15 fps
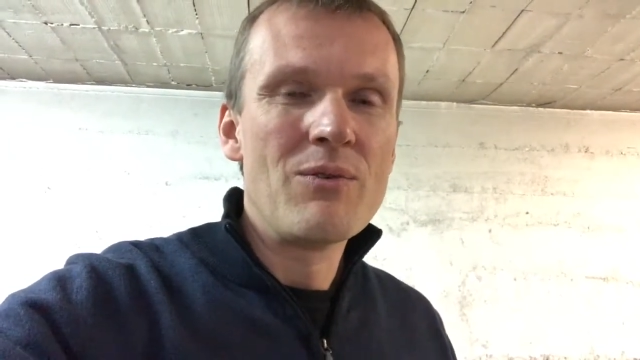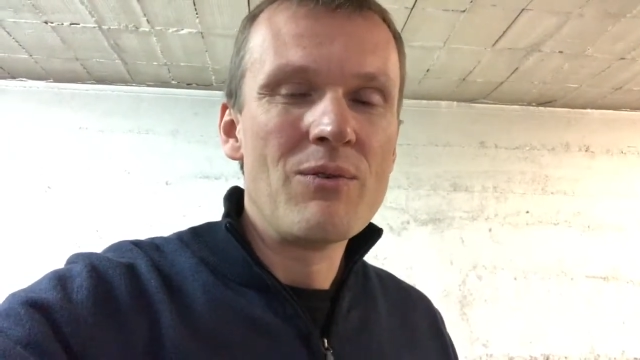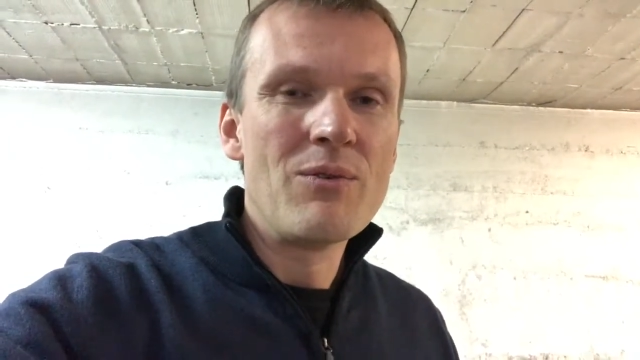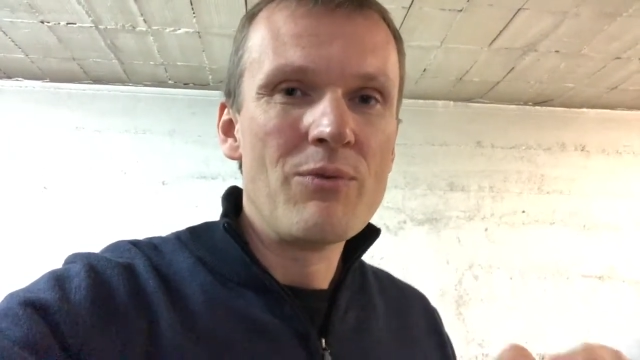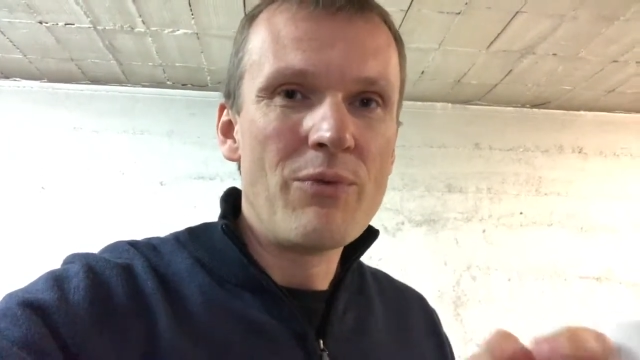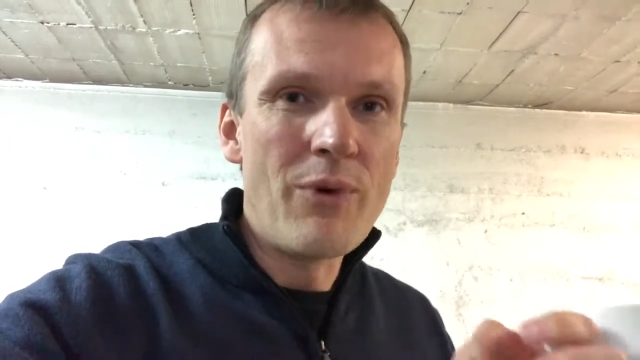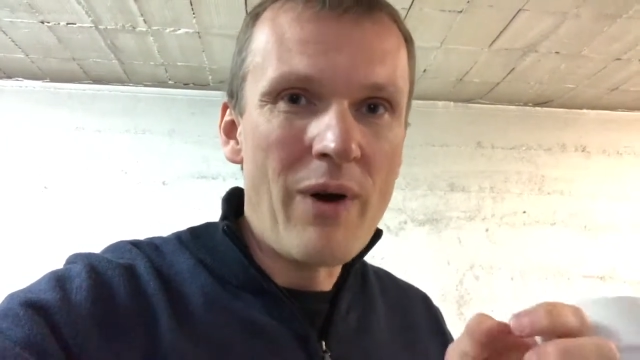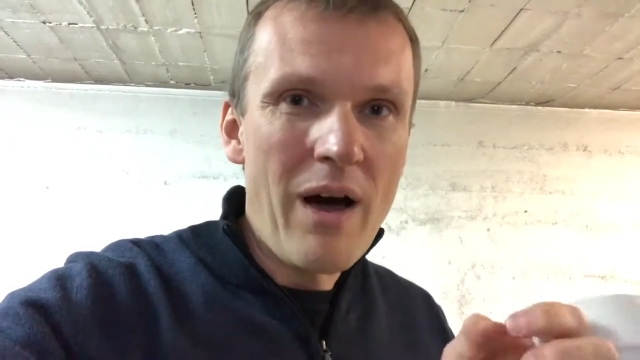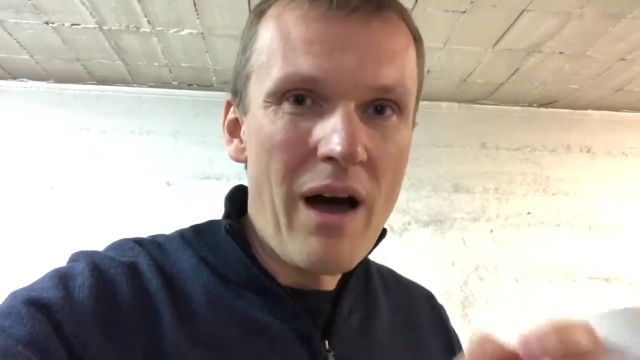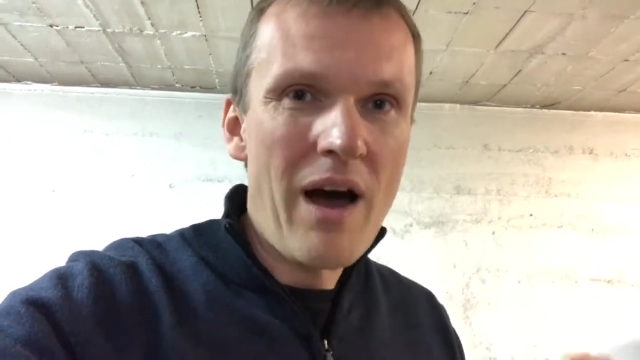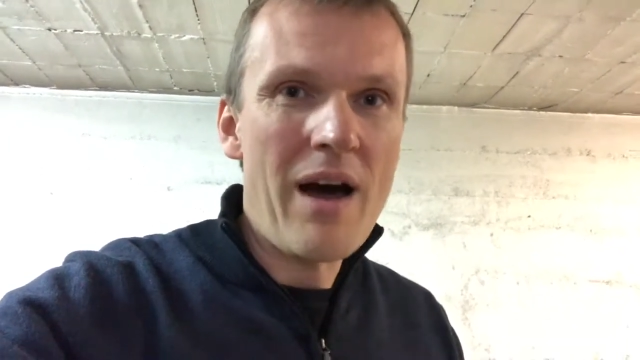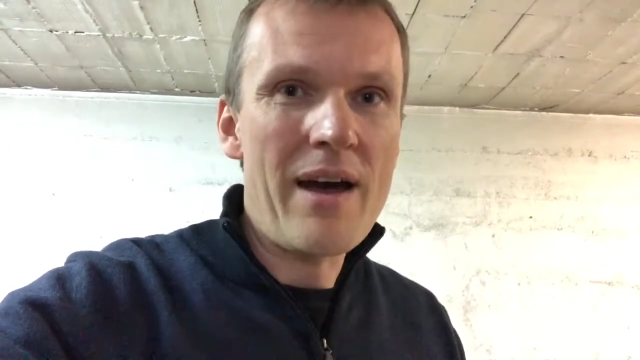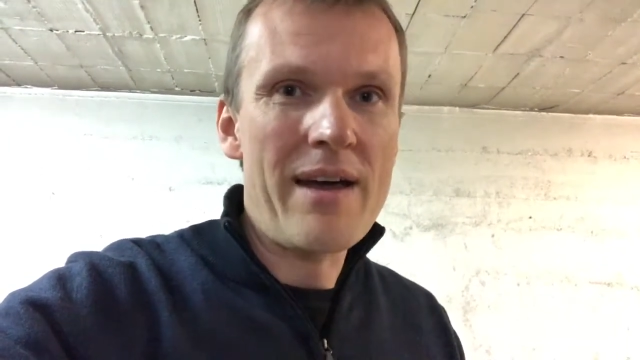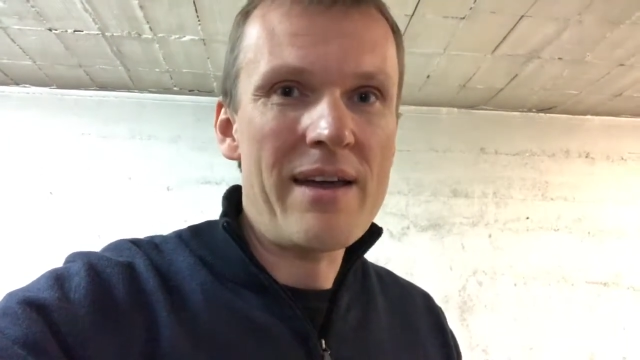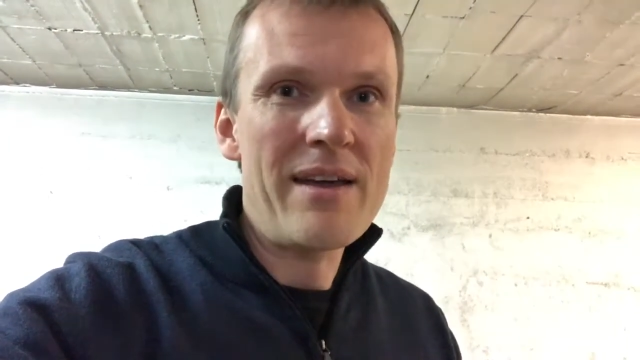for a
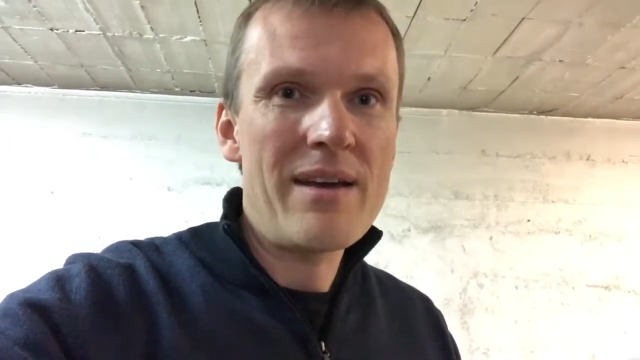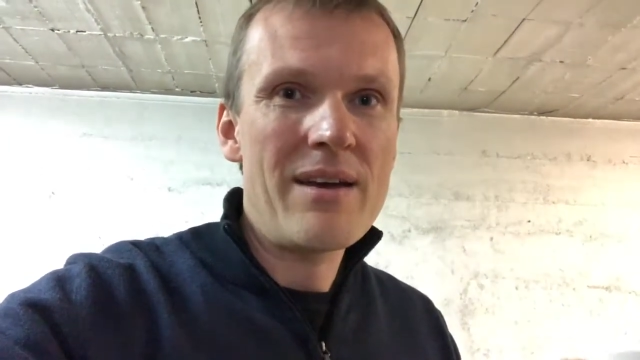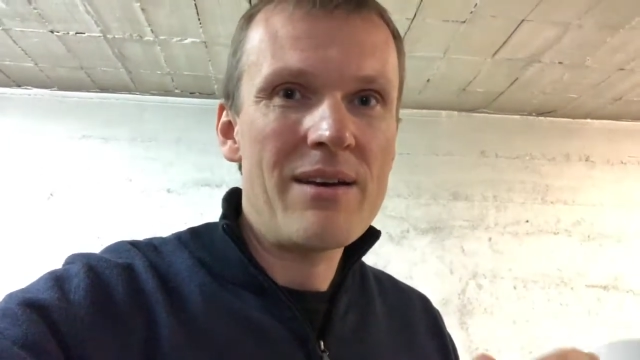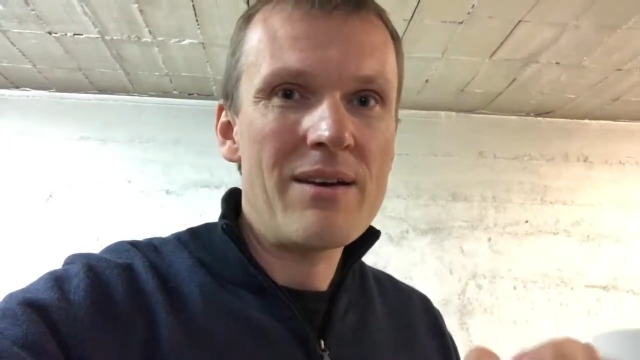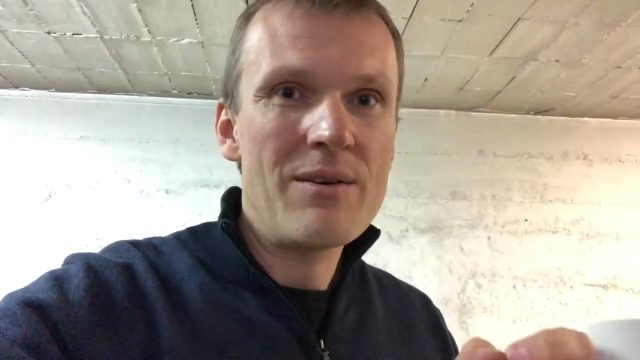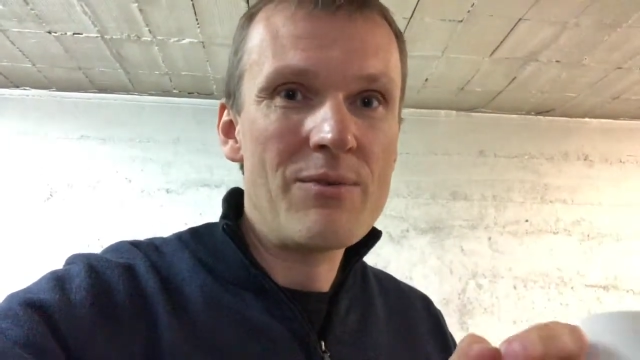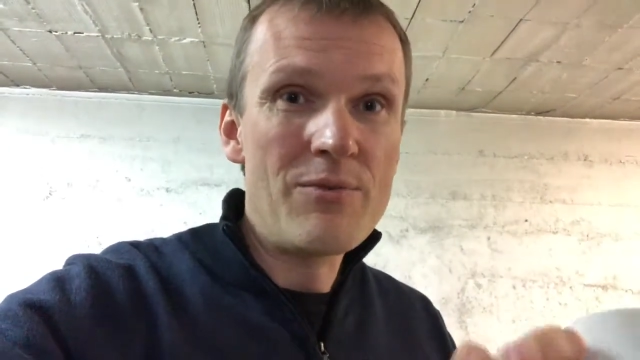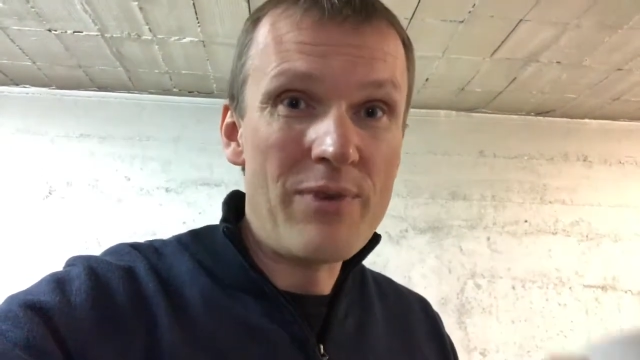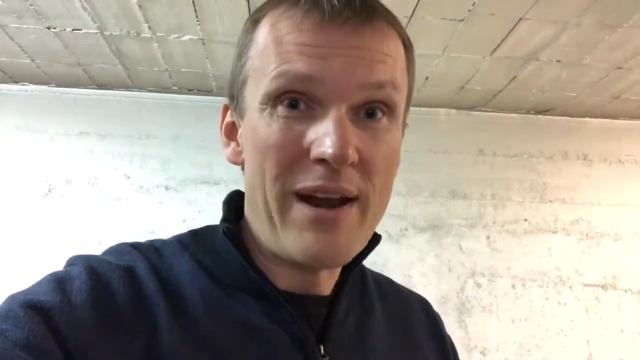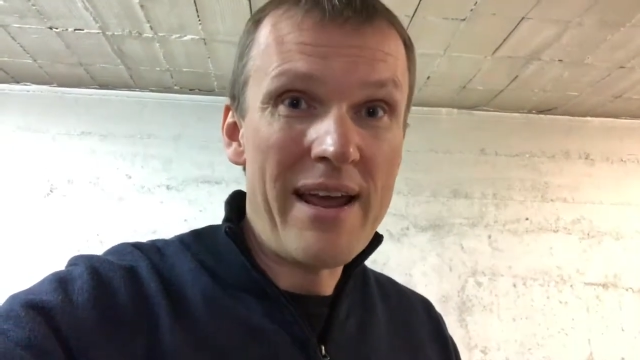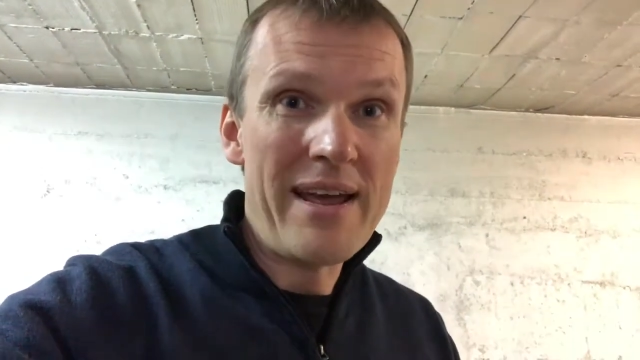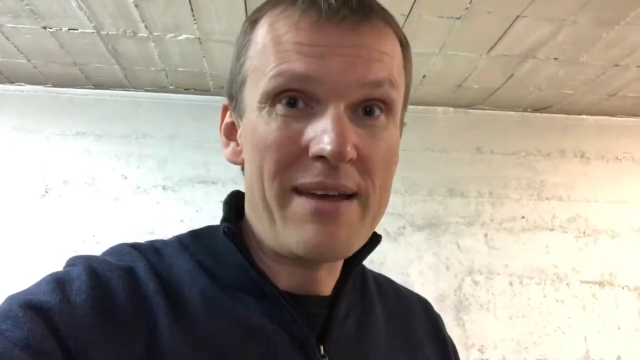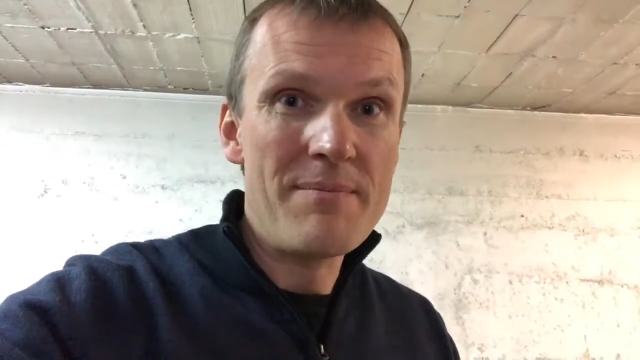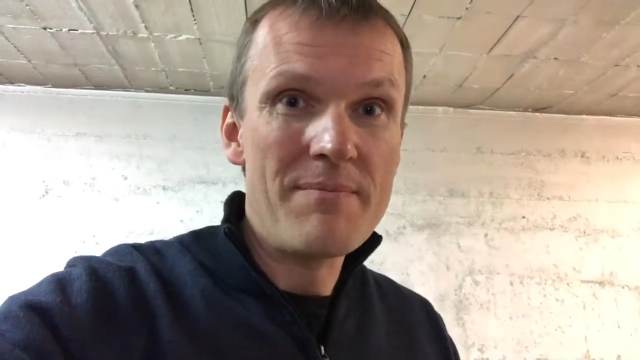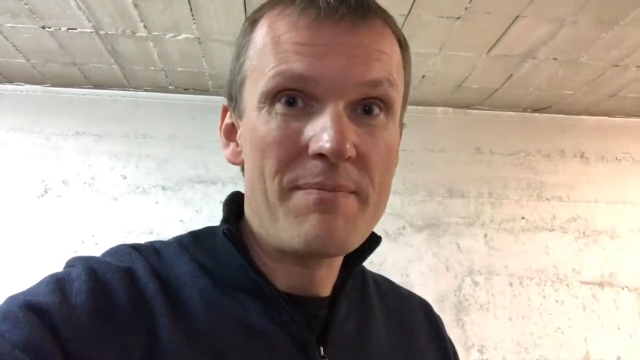high
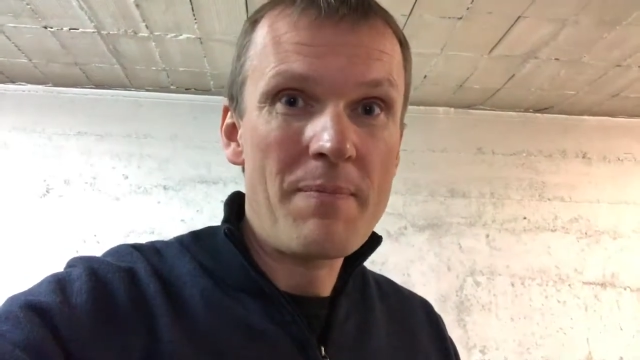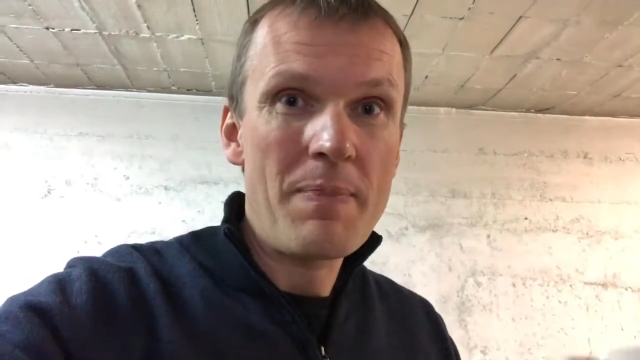flame,